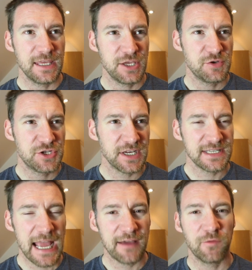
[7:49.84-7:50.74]
You
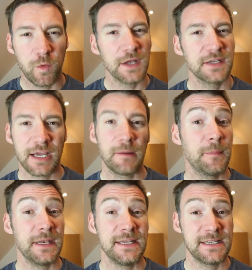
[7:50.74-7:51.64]
just have one
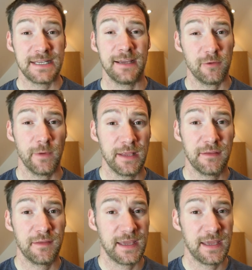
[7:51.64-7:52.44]
company to deal with.